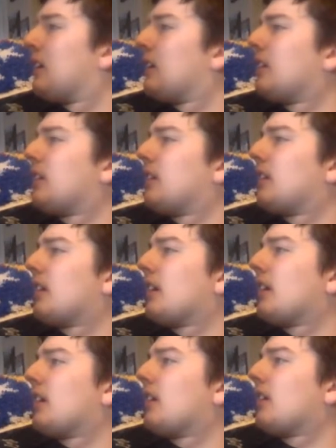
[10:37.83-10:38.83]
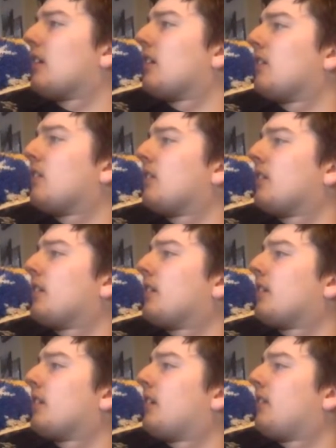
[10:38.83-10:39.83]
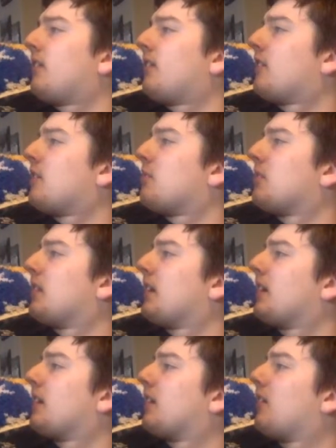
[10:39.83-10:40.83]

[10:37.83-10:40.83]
said it was time for a plan.